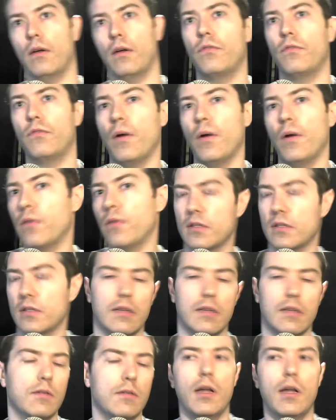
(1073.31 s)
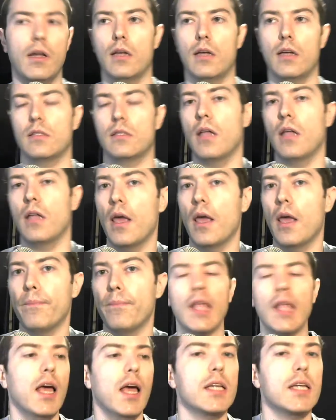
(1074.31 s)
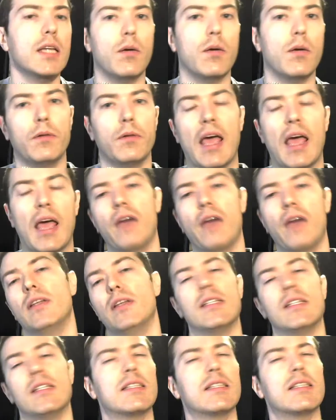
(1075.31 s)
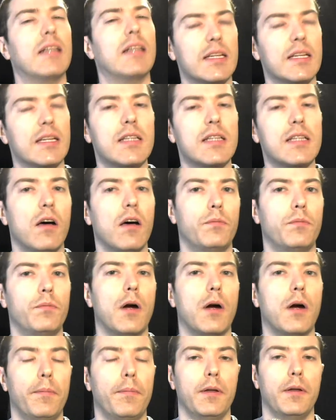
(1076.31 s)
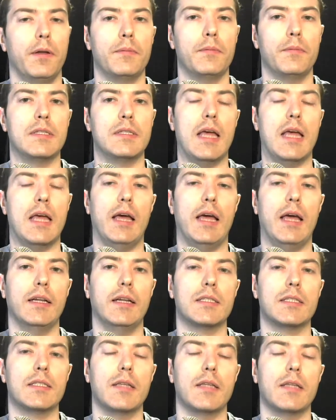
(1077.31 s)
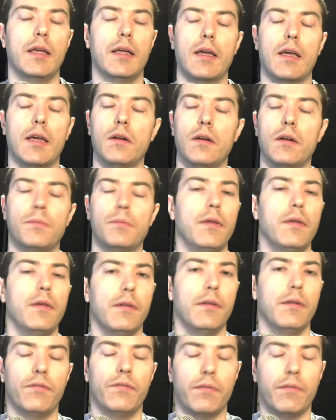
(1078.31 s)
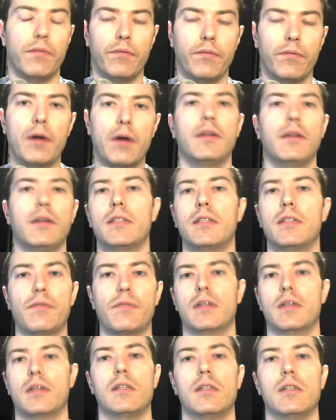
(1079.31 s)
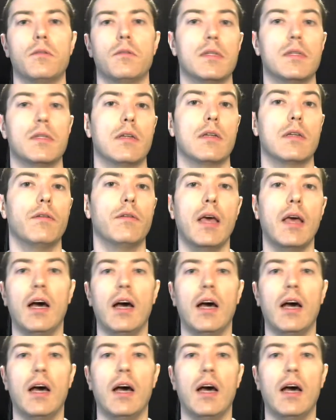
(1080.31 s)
Framework sounds so nice. So what we have is this cluster of problems, and it's going to be very difficult to resolve.